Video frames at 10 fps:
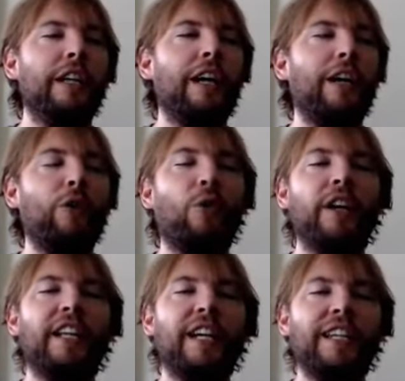
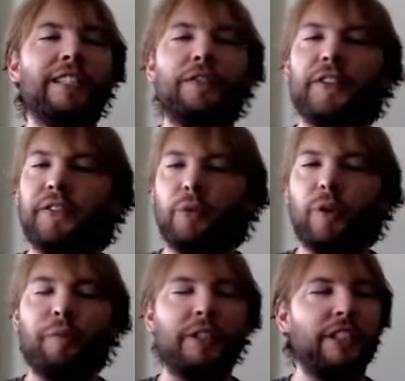organized
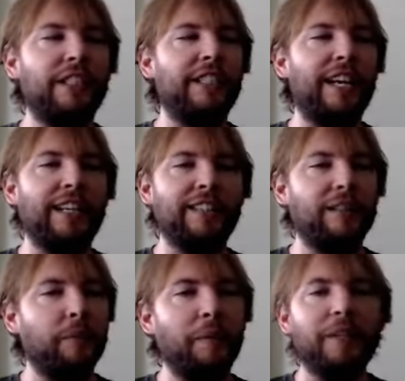51% attacks,
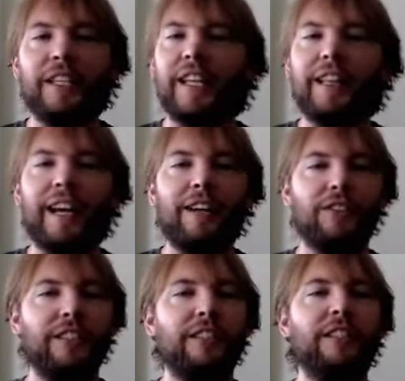is maybe
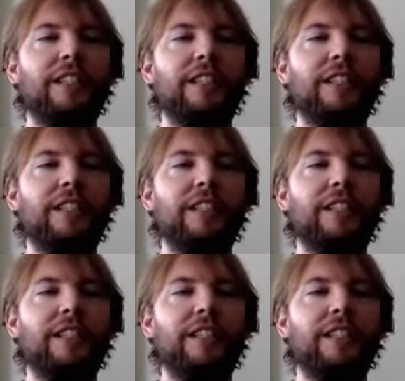10,000